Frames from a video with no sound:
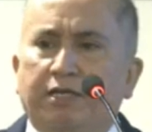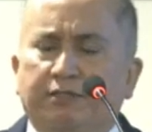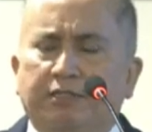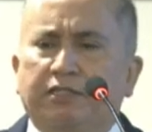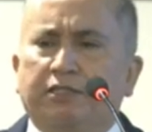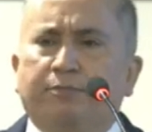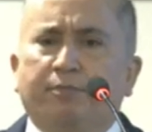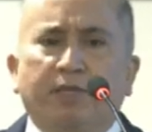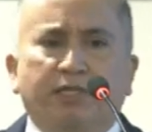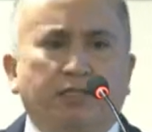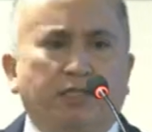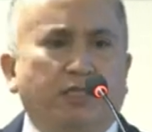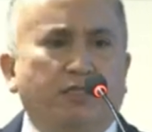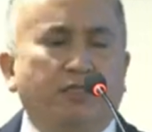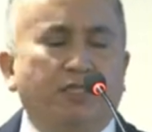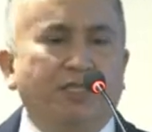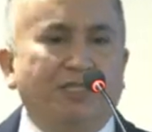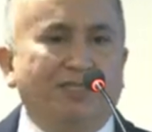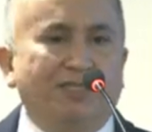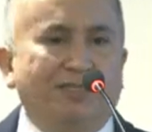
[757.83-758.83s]
as expected.
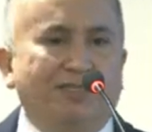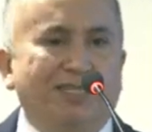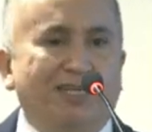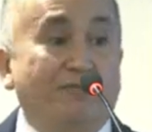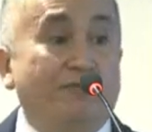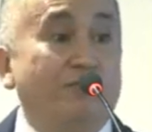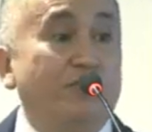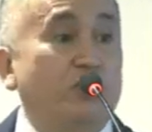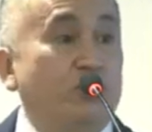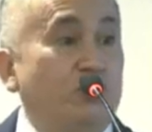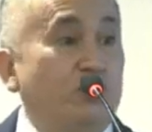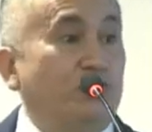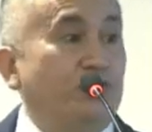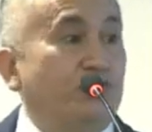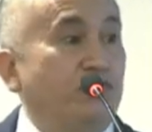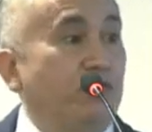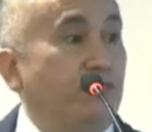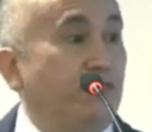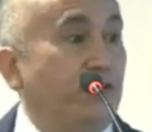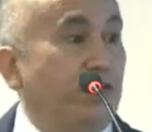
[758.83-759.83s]
There are
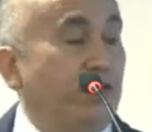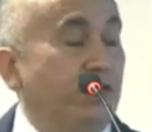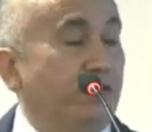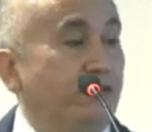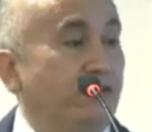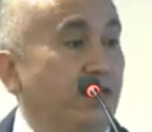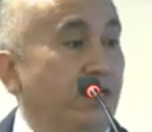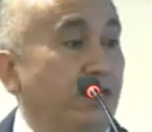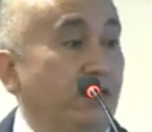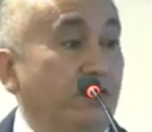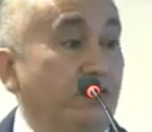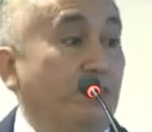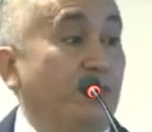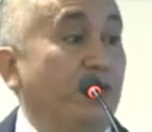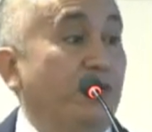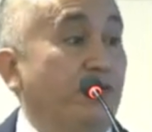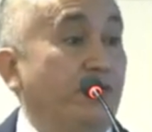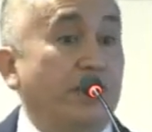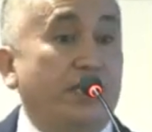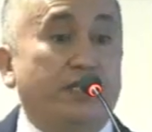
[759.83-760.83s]
huge differences, and it's
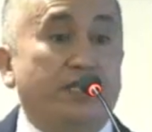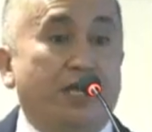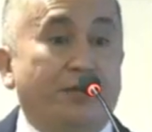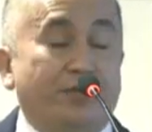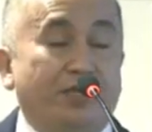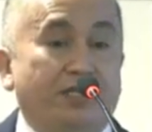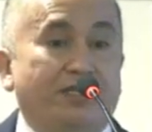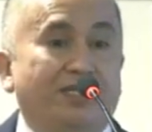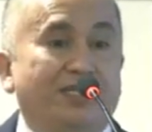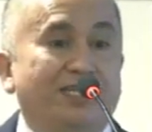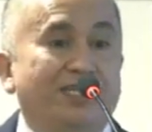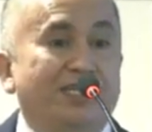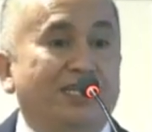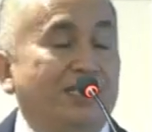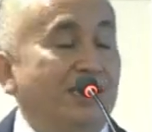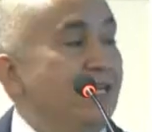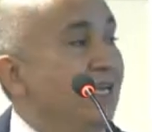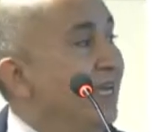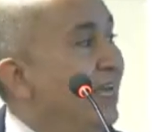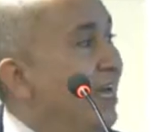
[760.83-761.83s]
very dynamic.
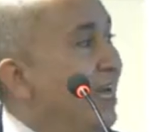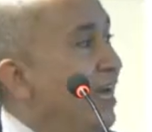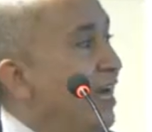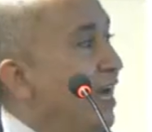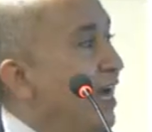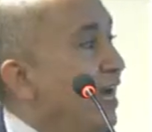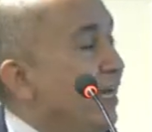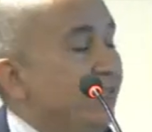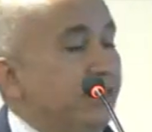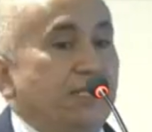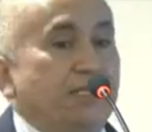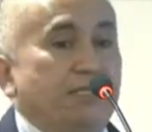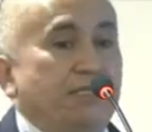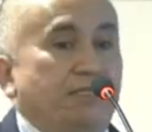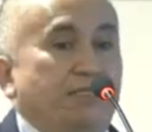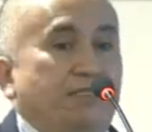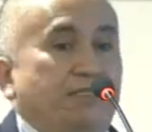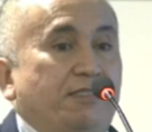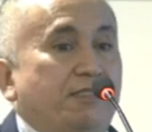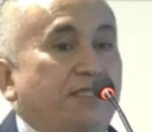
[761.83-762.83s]
And
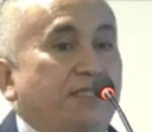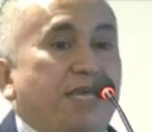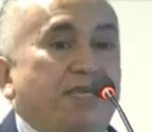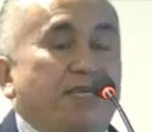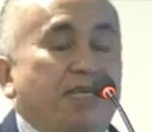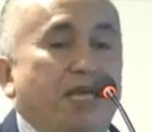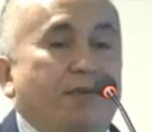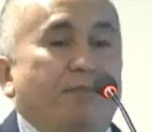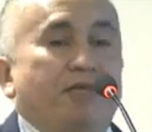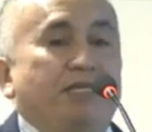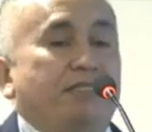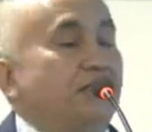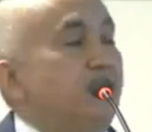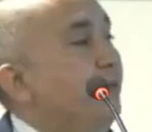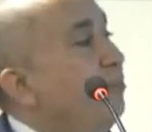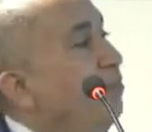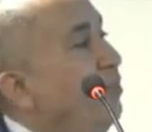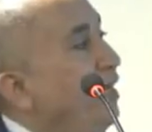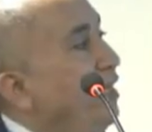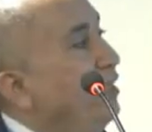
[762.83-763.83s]
this dynamic
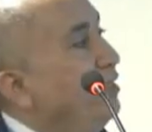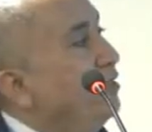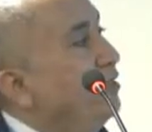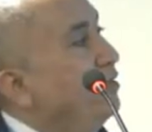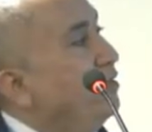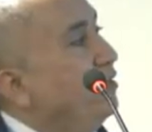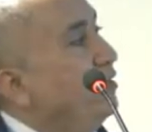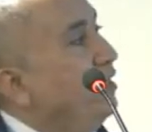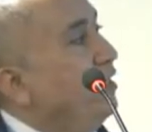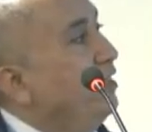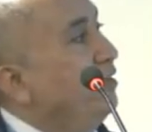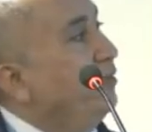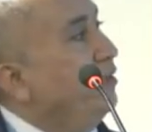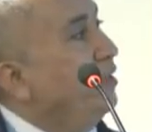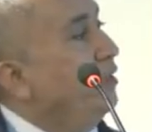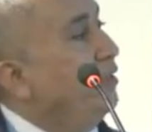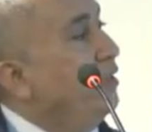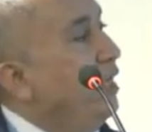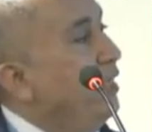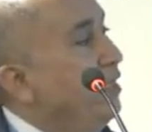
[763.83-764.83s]
depends in,
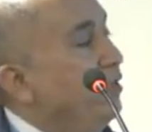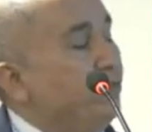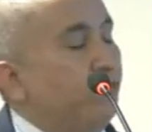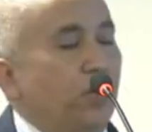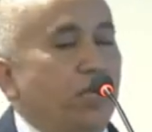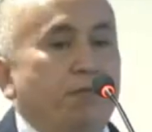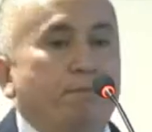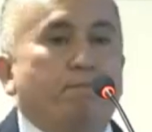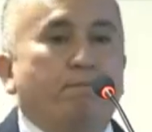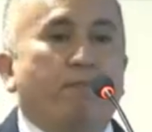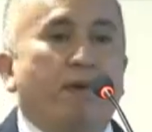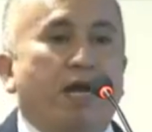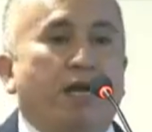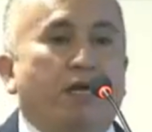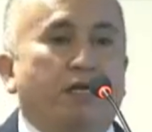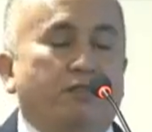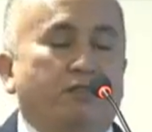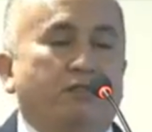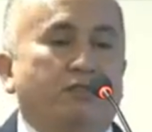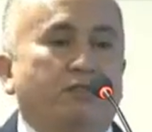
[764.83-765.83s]
in great
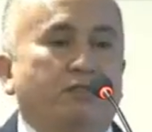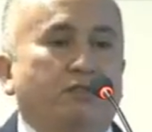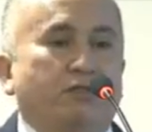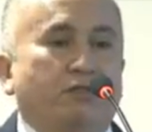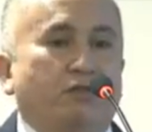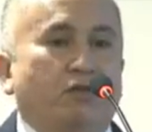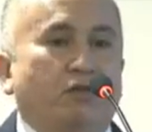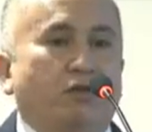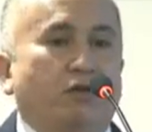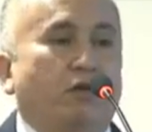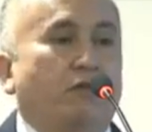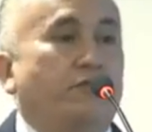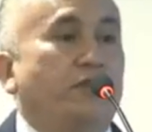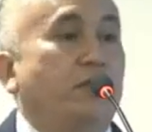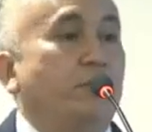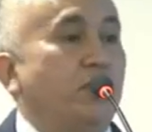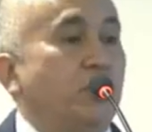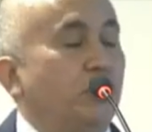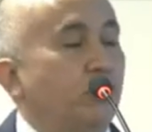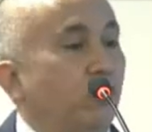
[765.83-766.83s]
part of
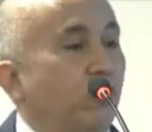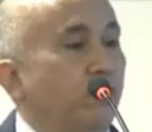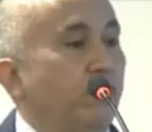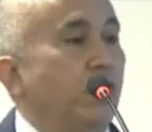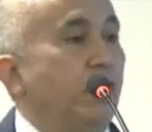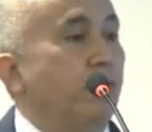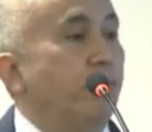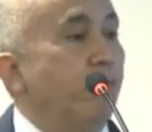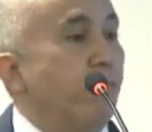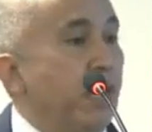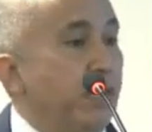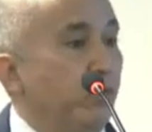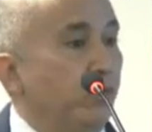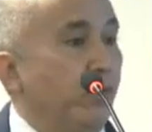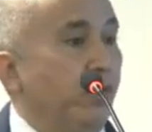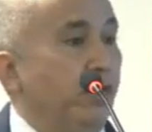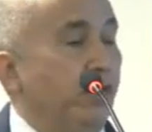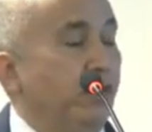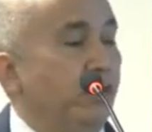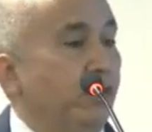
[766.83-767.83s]
the microbial
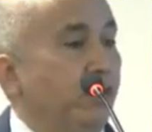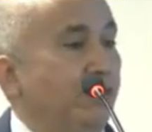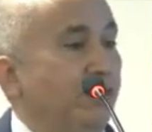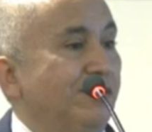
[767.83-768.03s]
pathway,